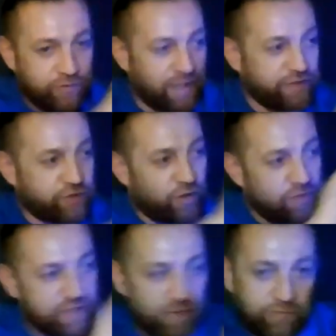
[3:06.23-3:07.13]
like
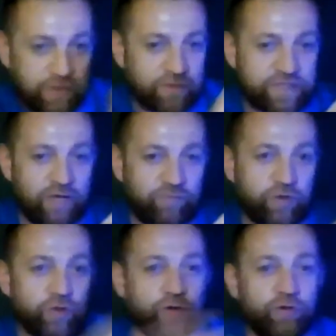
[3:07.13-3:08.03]
draw something or
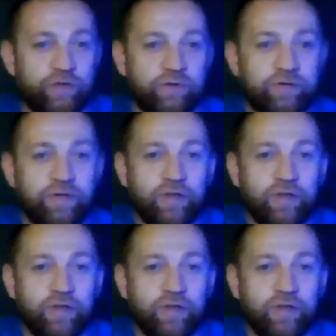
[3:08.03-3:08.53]
something, you couldn't.